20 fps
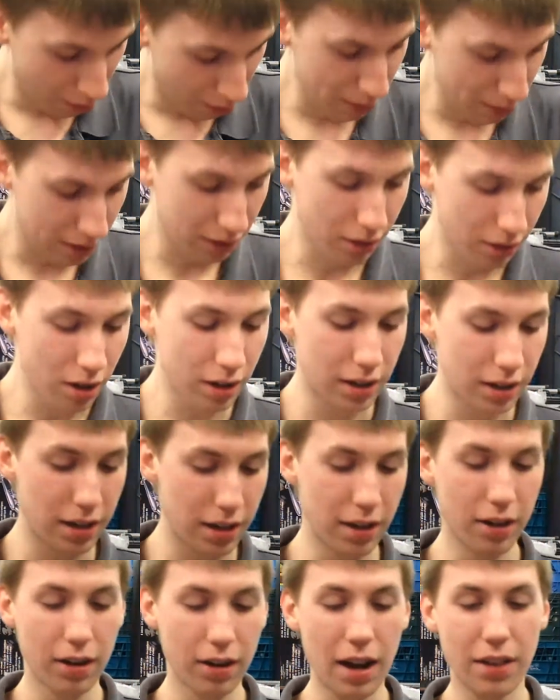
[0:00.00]
We can look
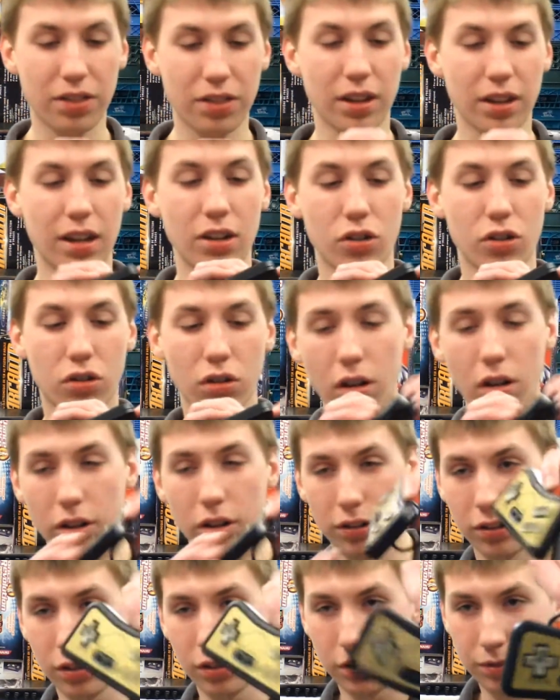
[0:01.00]
here at the
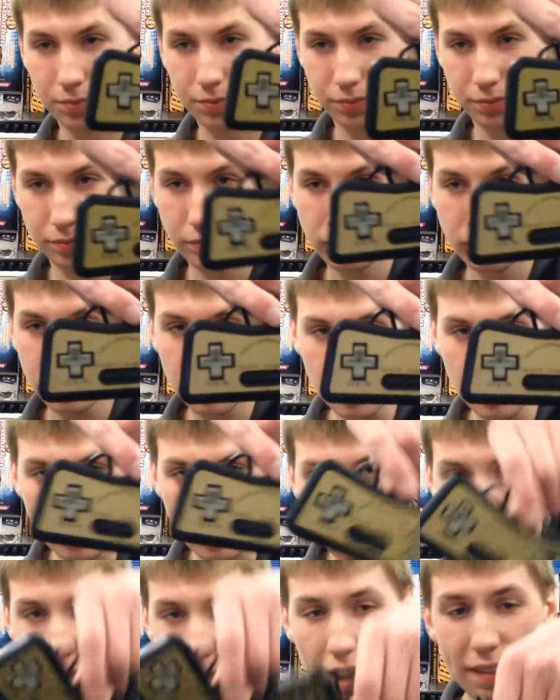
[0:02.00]
controllers,
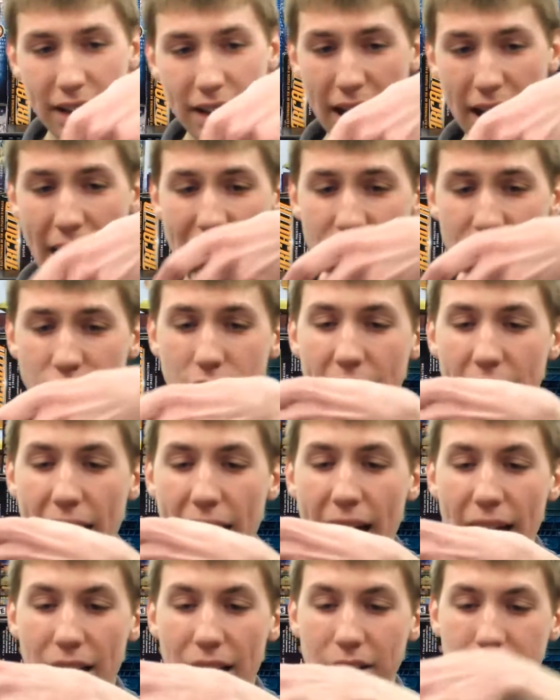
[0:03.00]
and they actually
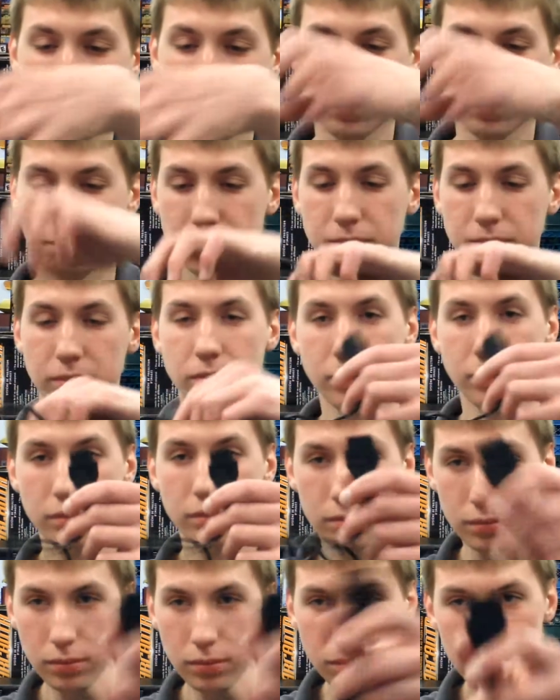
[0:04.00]
have
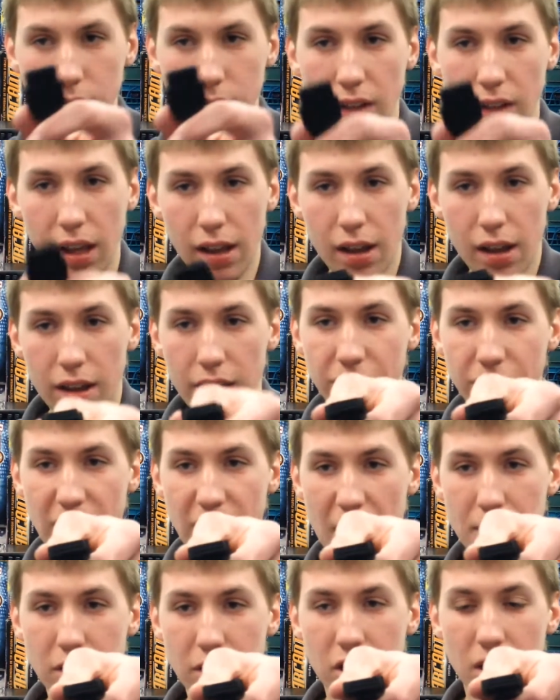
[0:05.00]
the
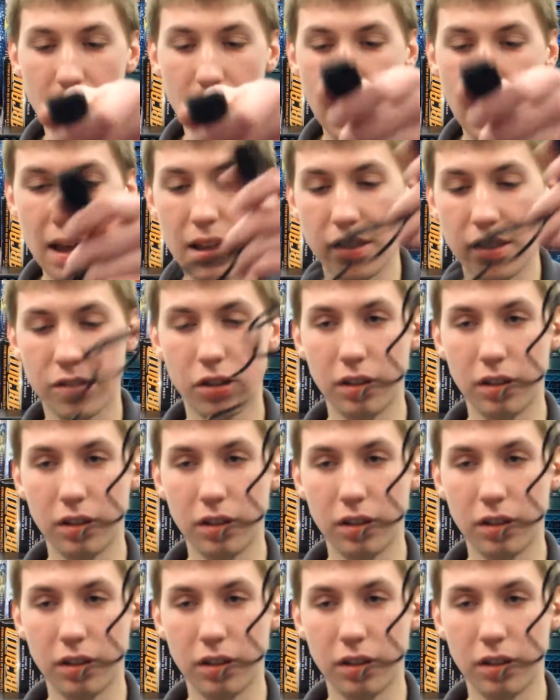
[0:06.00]
Famicom ends.